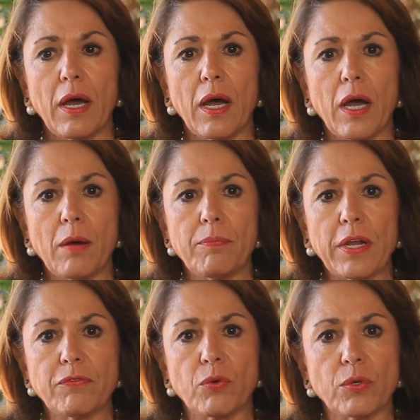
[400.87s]

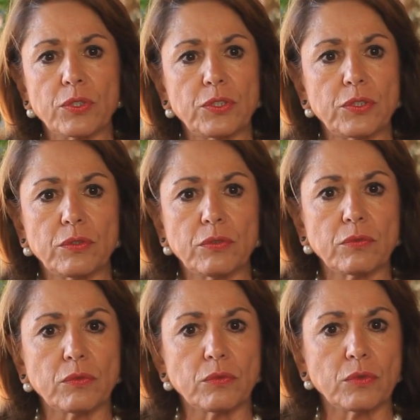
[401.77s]
And of course,
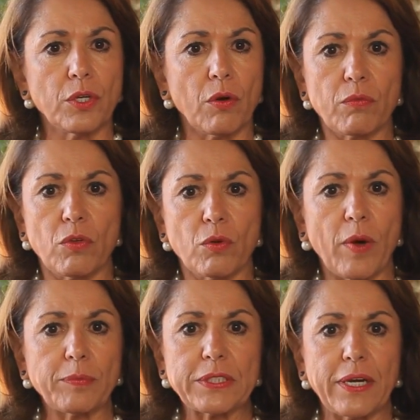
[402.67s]
your
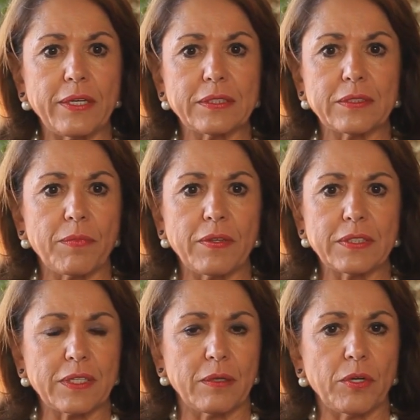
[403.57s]
website is something
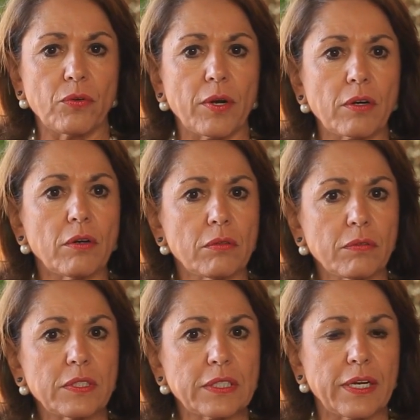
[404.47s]
that's going to be critical.
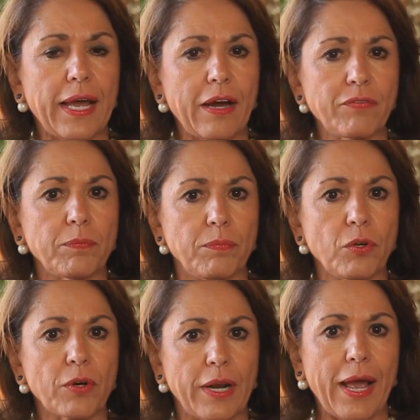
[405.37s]
You're
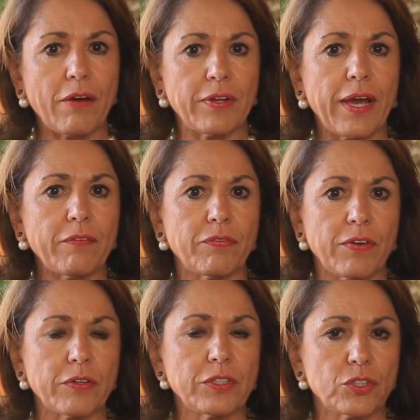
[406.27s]
going to have a
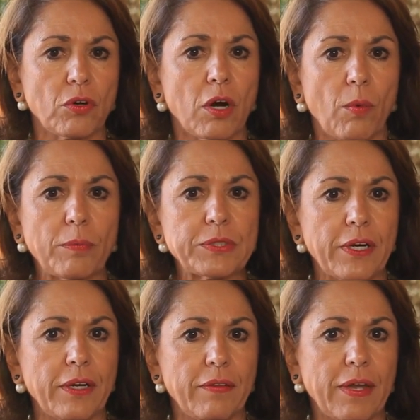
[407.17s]
very strong
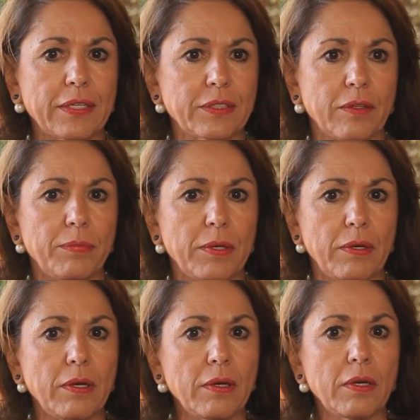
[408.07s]
website, and that's going to
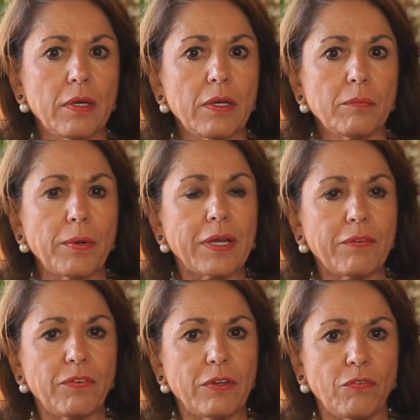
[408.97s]
be, but
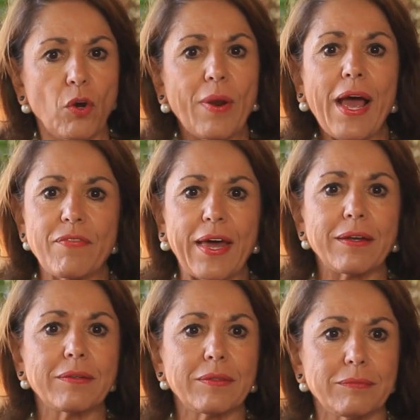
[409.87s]
if you don't have
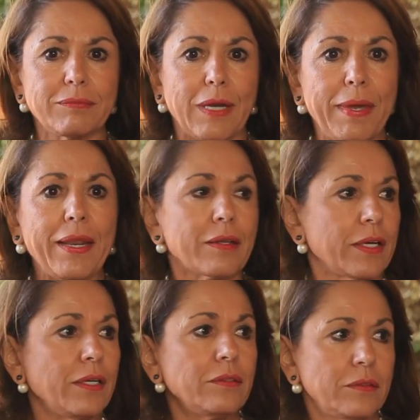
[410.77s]
that
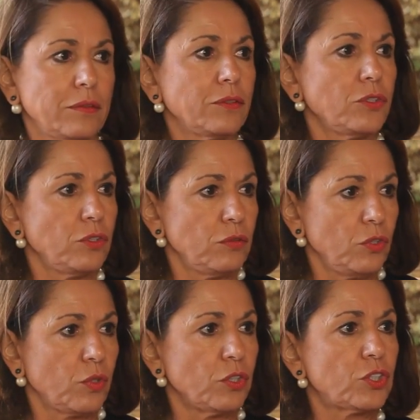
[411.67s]
immediately,
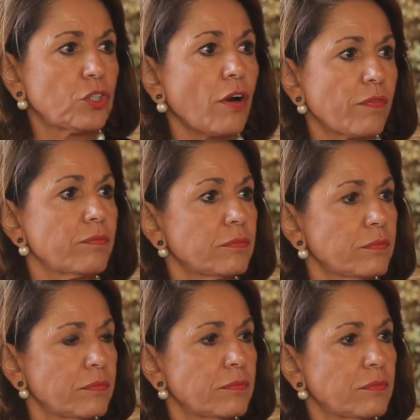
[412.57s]
you could start
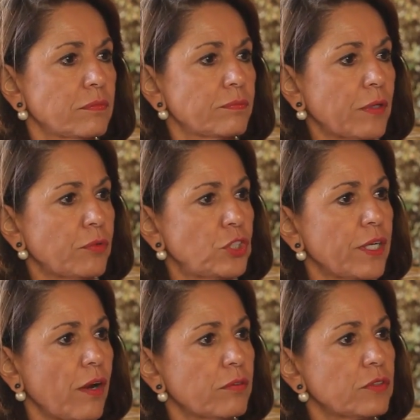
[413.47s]
by
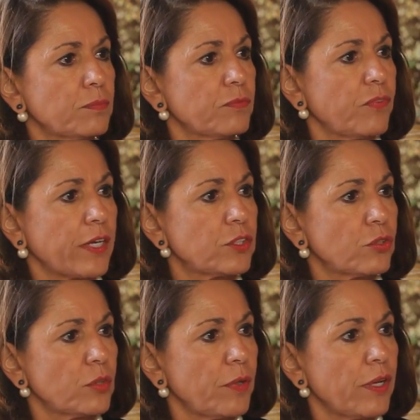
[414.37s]
reaching out via
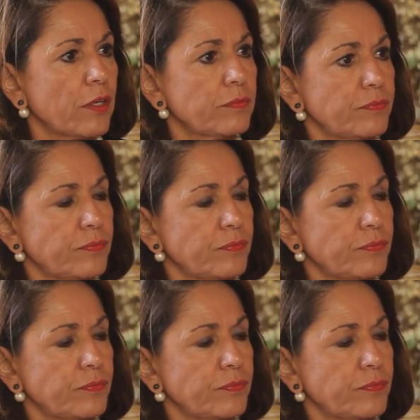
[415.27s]
social media.